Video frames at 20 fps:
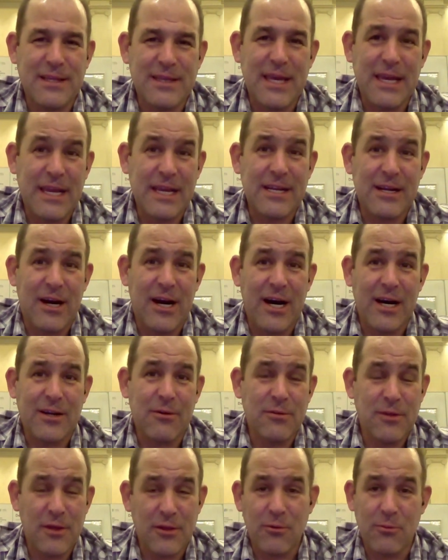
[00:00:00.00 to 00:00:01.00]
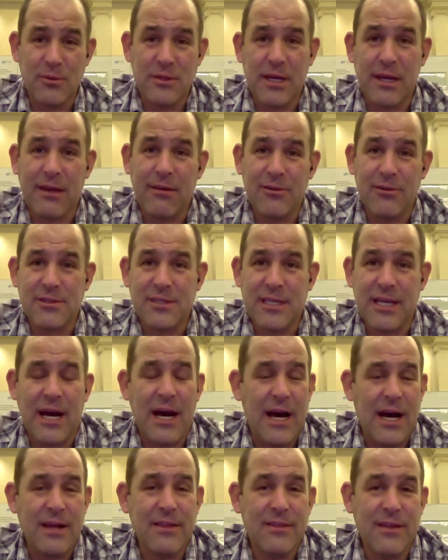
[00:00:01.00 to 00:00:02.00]
and they get hotter and then they're ridiculously
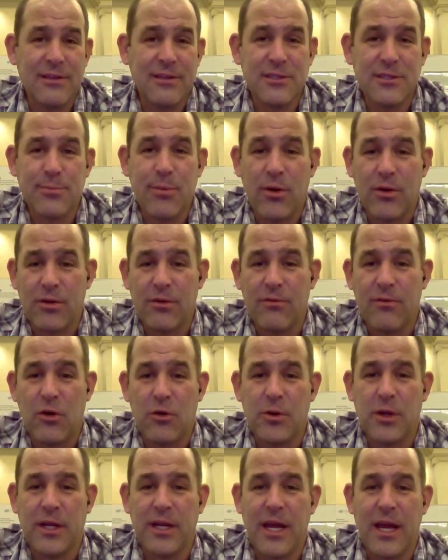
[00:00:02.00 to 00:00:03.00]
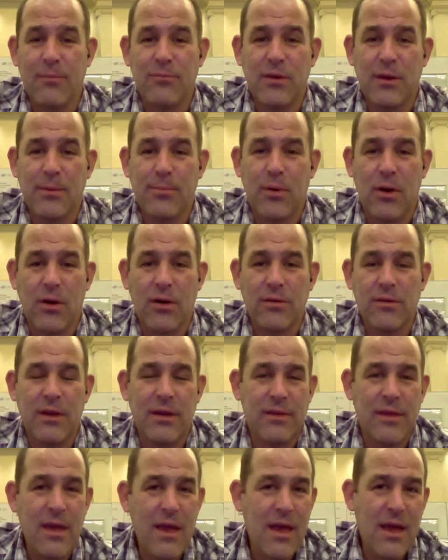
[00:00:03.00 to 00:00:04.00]
hot and that's just part of owning an AMD part
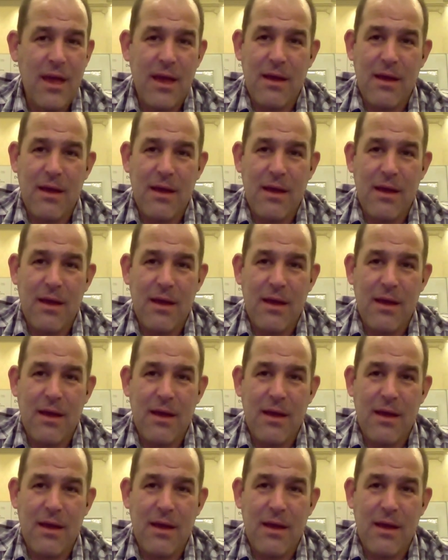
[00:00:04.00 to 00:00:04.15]
and